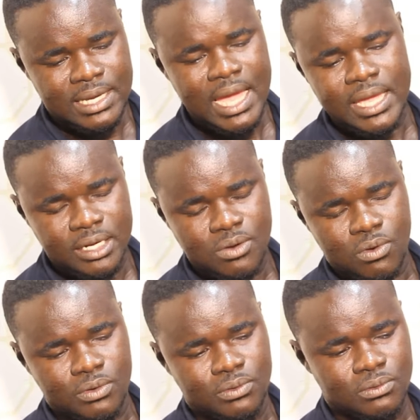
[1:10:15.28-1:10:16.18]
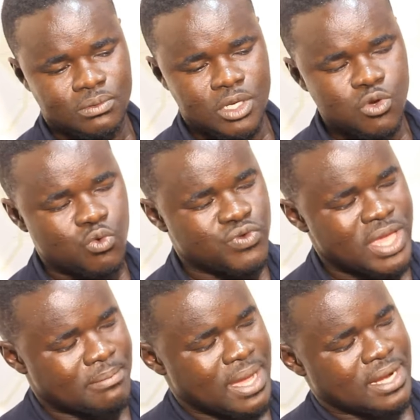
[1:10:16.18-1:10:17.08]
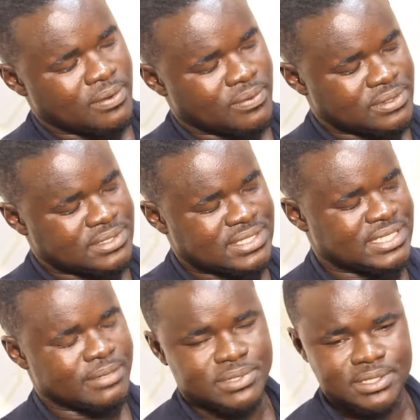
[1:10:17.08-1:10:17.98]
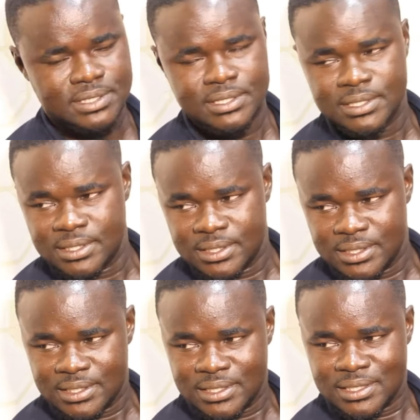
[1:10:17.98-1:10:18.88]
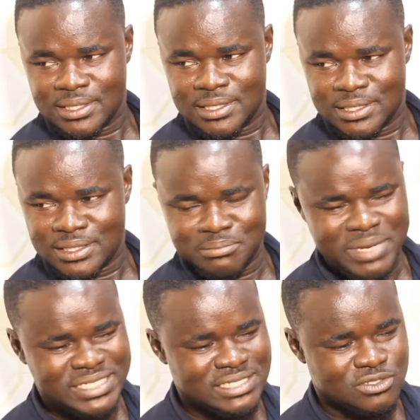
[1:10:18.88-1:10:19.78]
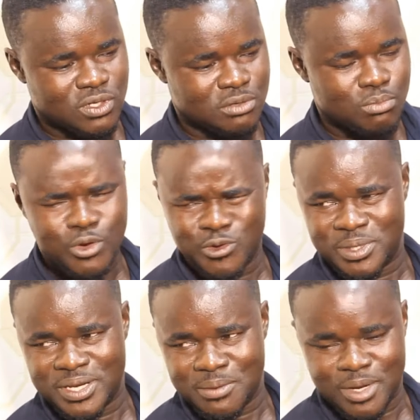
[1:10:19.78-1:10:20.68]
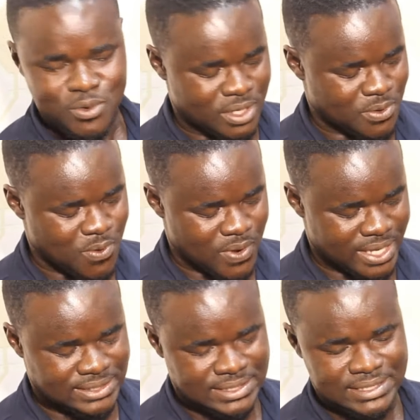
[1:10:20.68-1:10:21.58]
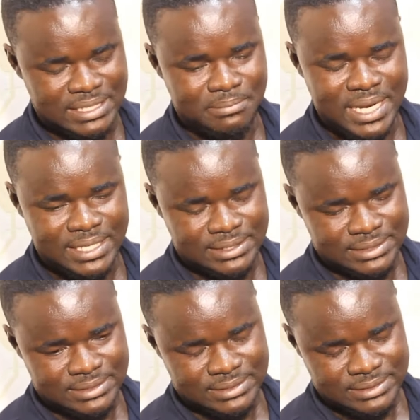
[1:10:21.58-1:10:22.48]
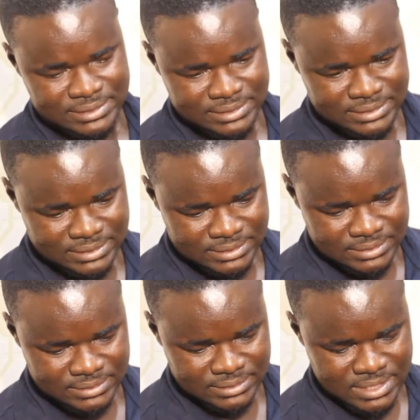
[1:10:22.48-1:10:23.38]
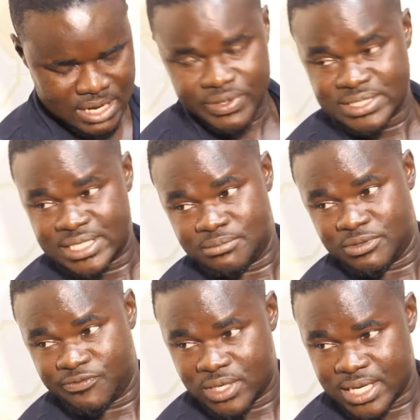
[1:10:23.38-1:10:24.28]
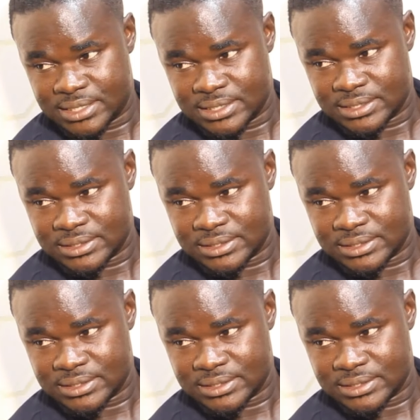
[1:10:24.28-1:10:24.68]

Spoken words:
guy in a corner, and we are manual systems. The machines were the born your man or the quarantine. The man arrested me for that.